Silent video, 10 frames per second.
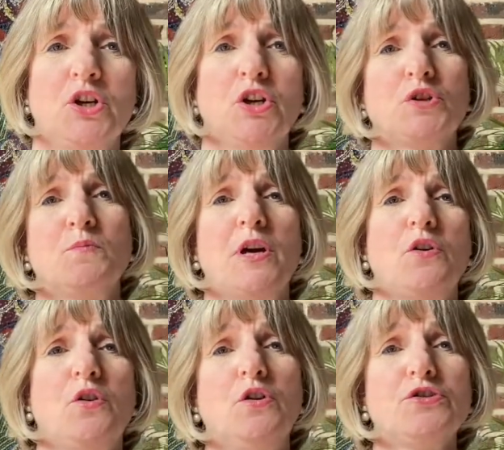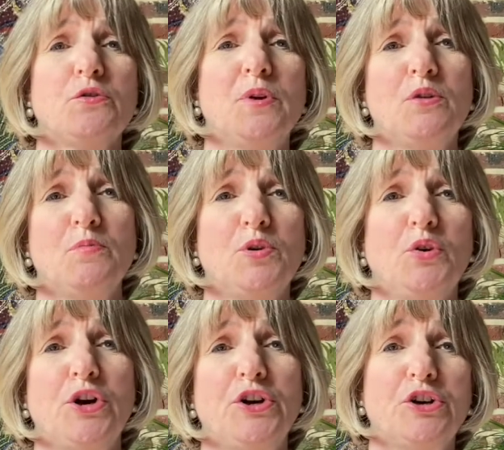it may also be
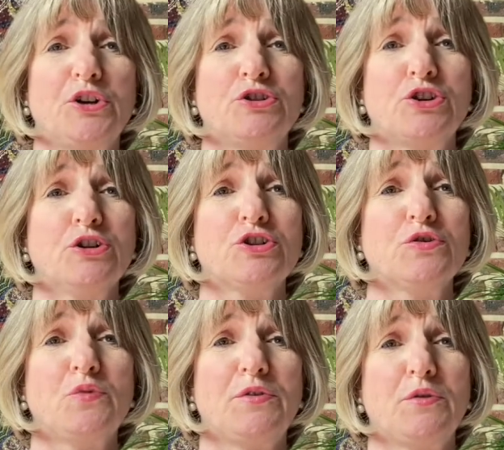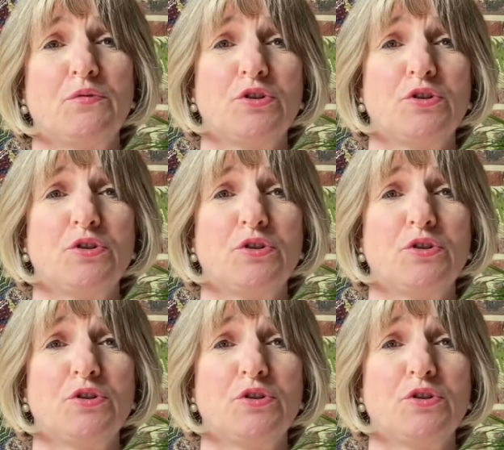employed in conjunction with a